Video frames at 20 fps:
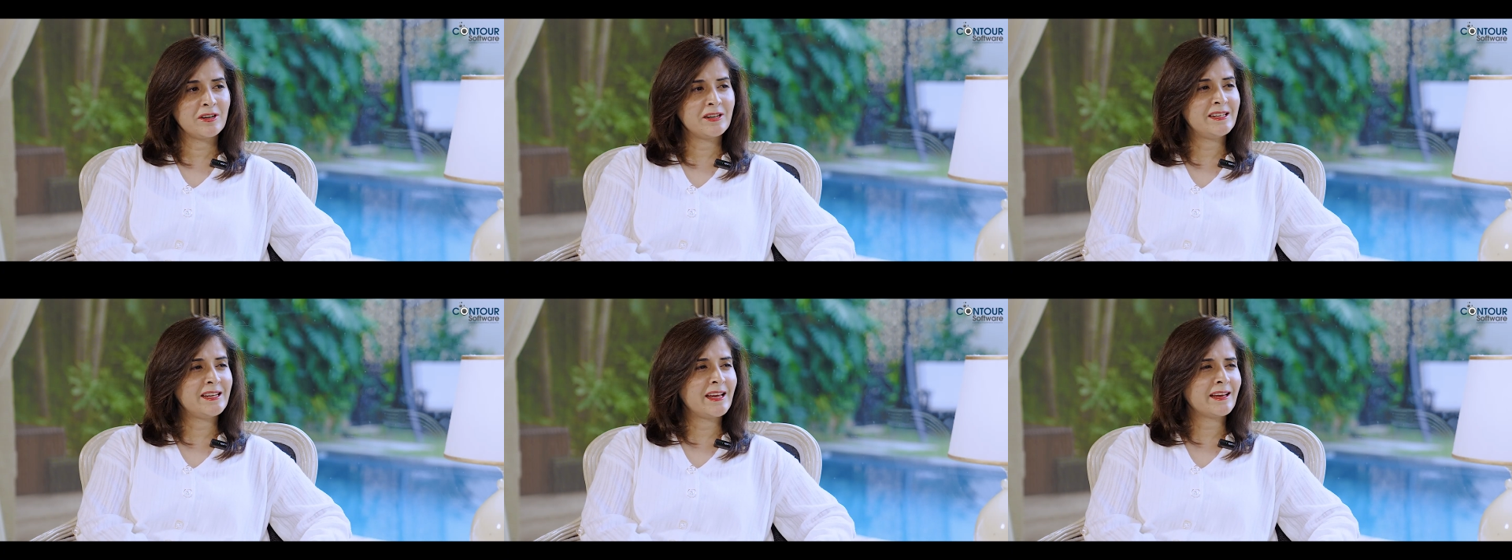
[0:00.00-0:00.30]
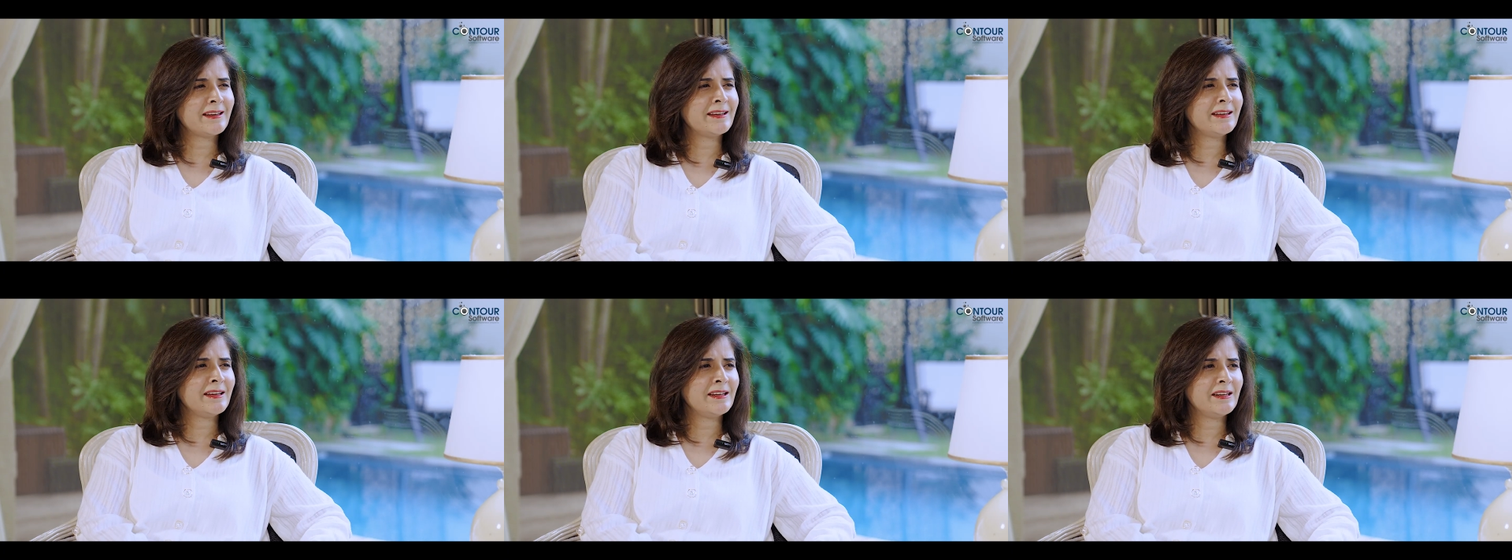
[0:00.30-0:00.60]
a
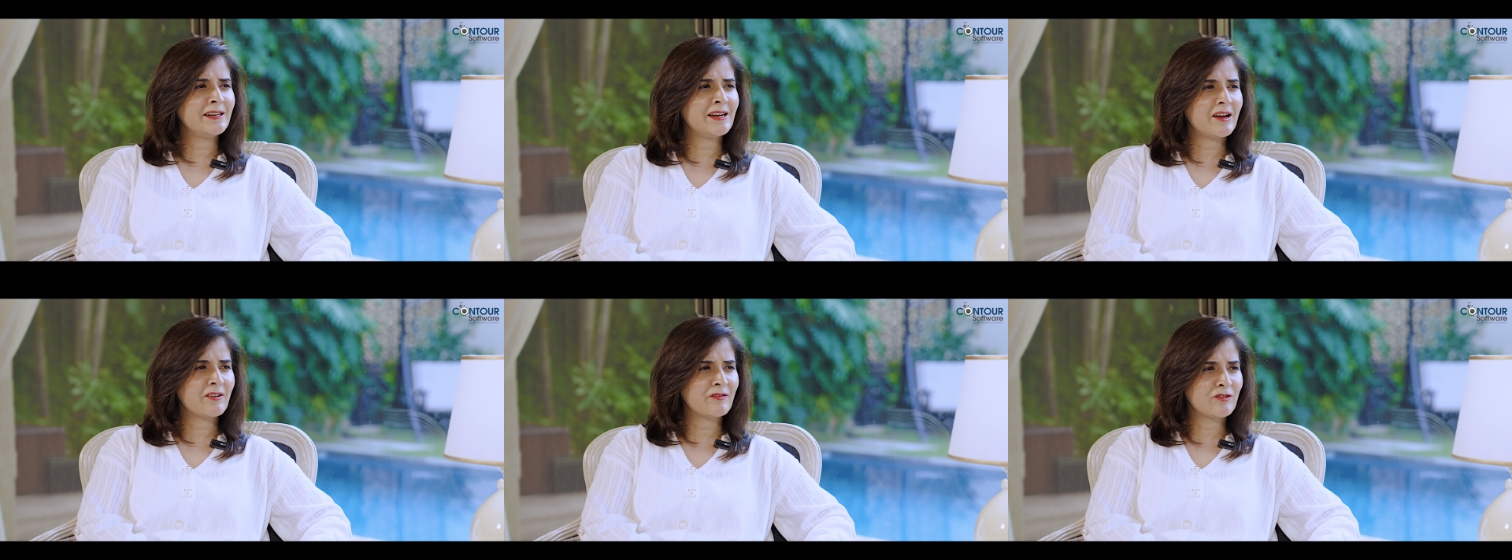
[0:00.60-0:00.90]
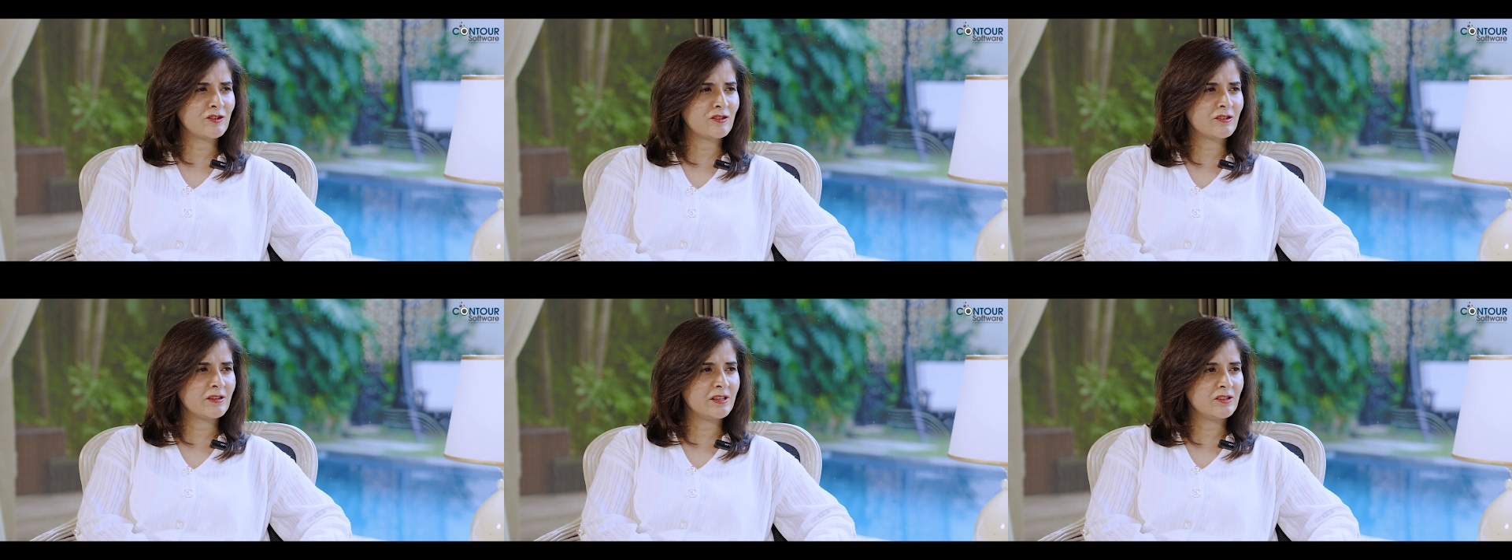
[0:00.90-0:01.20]
decade
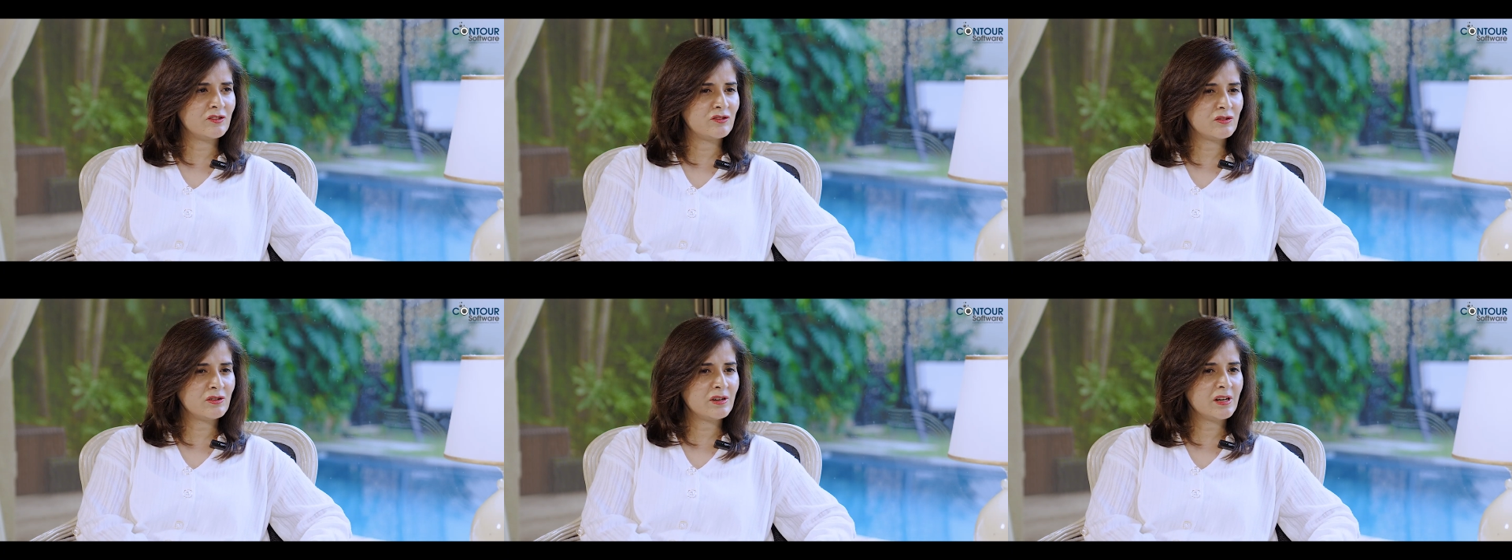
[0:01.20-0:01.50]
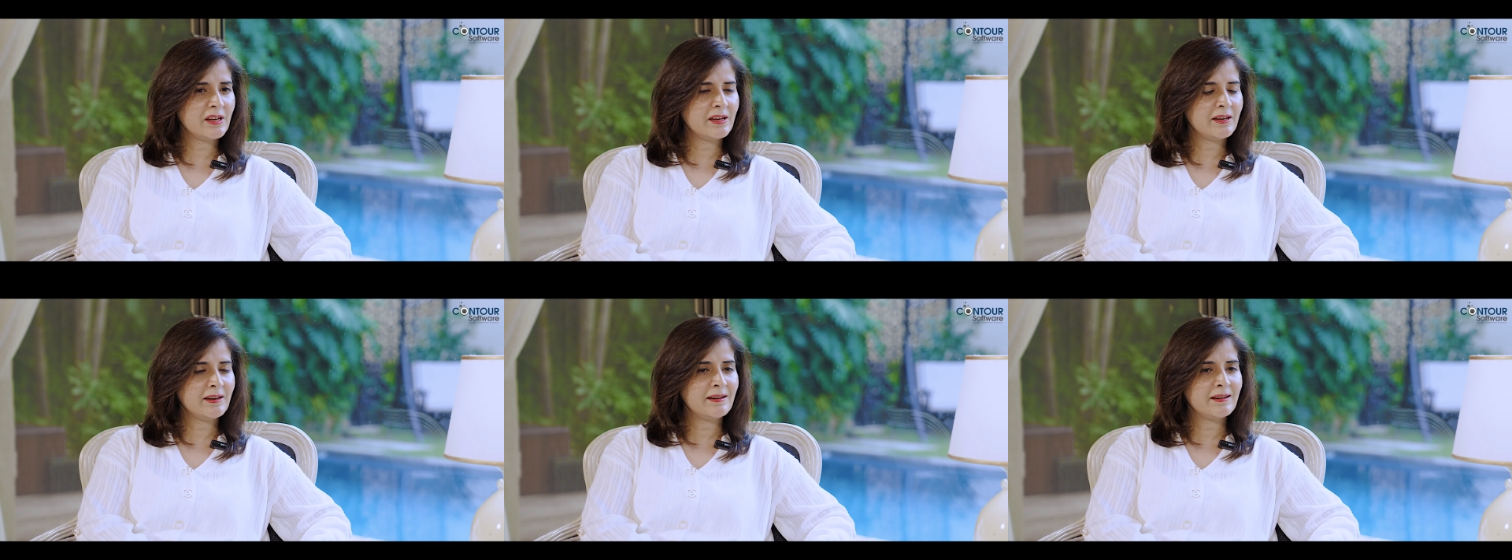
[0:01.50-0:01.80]
after I
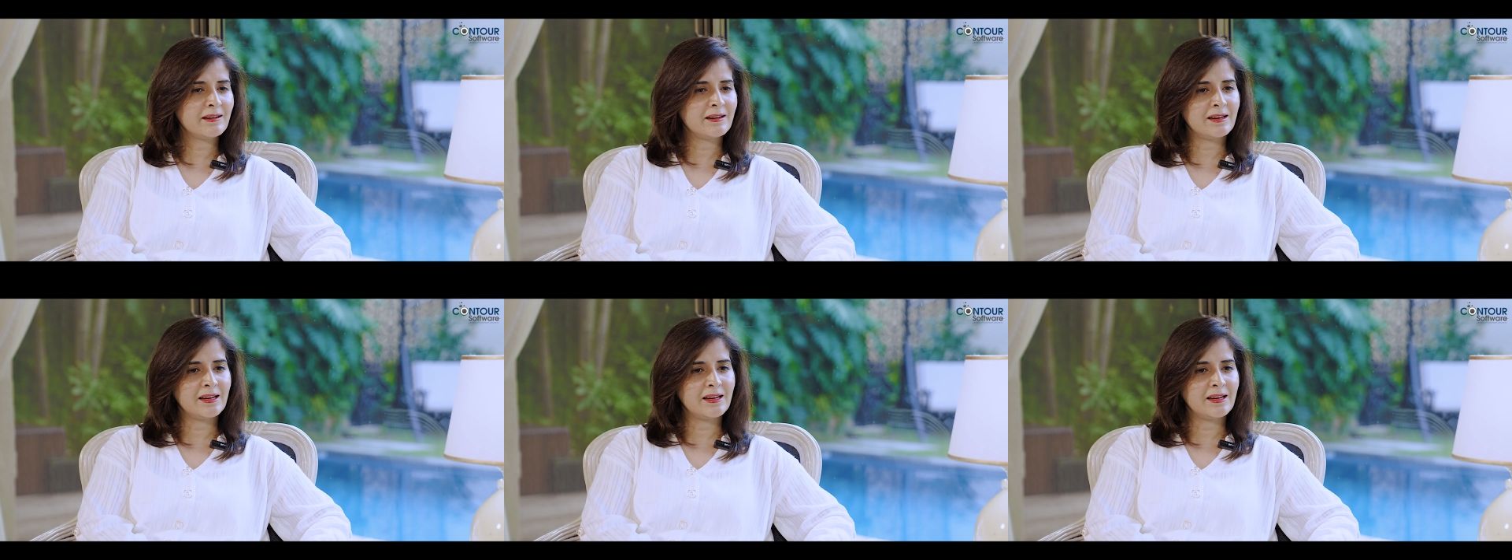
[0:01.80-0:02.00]
joined,